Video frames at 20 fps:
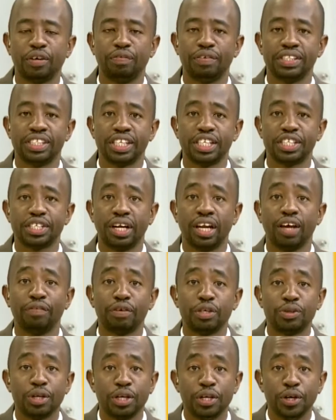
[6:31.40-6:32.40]
conversation,
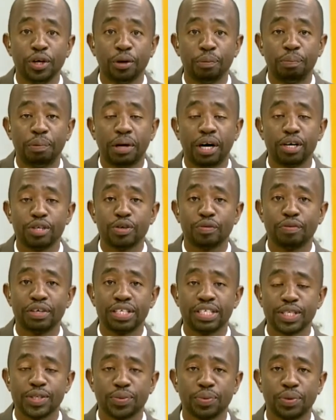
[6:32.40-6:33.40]
love it when you're part of
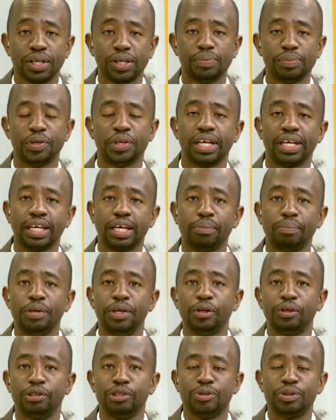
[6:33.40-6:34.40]
it as well. You can get
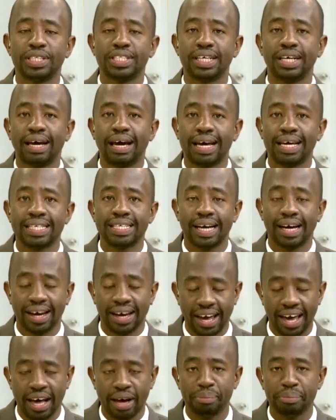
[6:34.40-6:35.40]
me on Twitter at
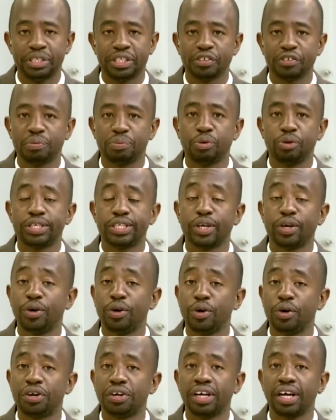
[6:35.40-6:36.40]
@IamJeffMote
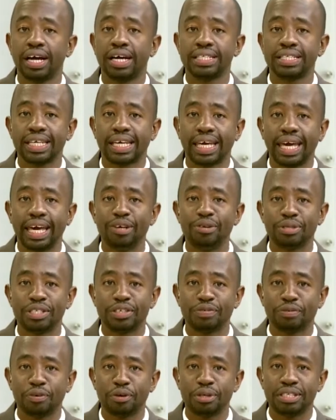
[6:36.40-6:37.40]
or at
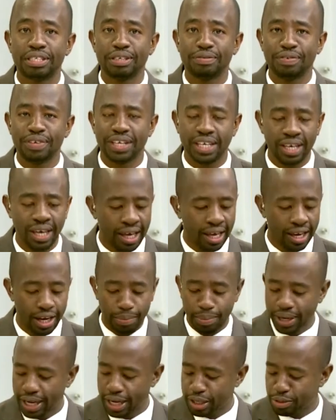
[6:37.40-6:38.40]
K24TV.
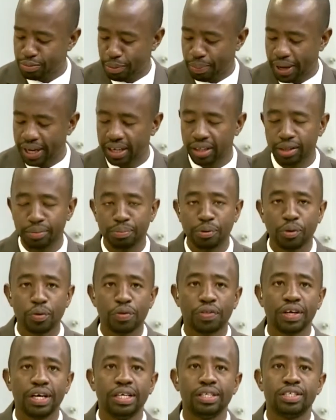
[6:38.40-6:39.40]
Let me get to my panel,
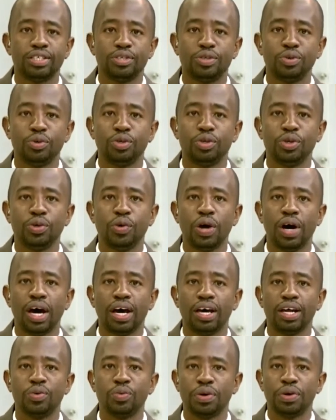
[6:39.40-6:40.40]
both in studio
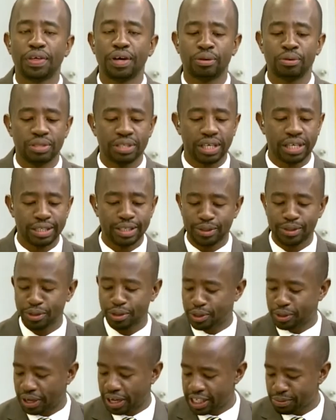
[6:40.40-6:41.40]
and without. In
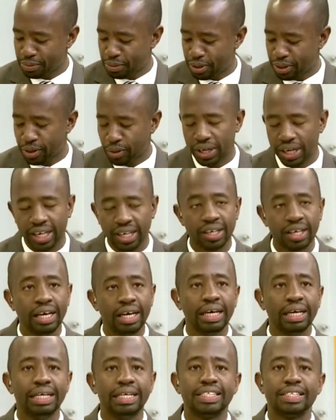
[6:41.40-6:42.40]
studio, Hesbon Owila.
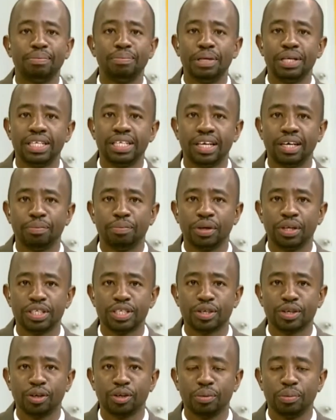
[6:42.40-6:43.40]
He's a media and
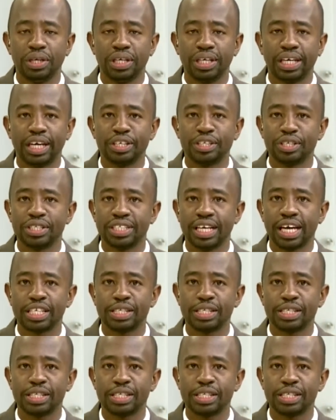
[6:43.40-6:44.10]
political communications